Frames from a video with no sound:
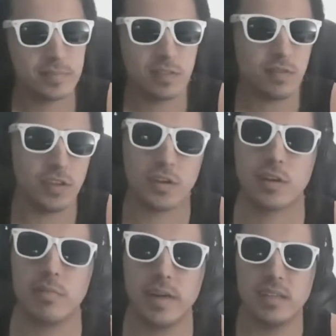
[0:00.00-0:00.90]
for their
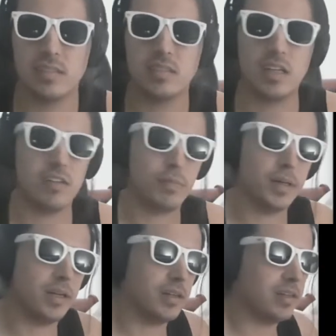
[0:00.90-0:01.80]
careers and stuff.
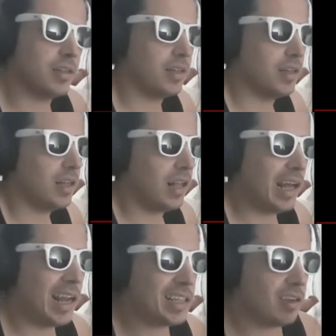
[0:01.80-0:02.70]
But
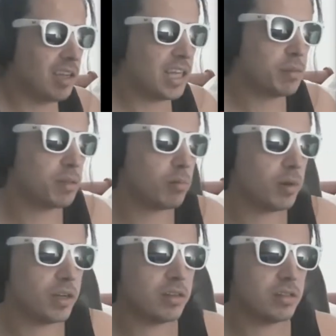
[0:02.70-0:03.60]
I liked how he kept it
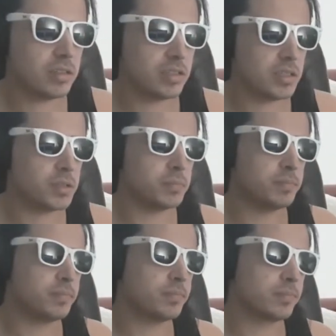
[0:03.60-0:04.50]
real.
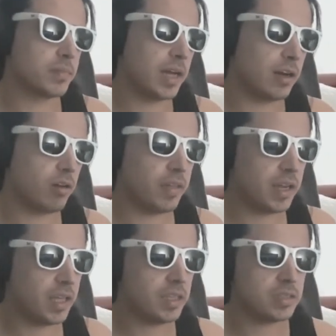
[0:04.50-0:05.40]
I know
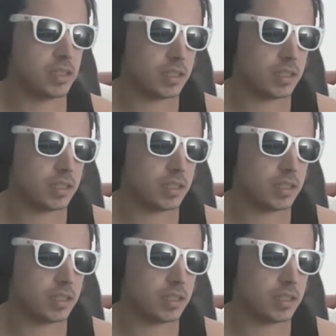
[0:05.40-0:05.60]
that he's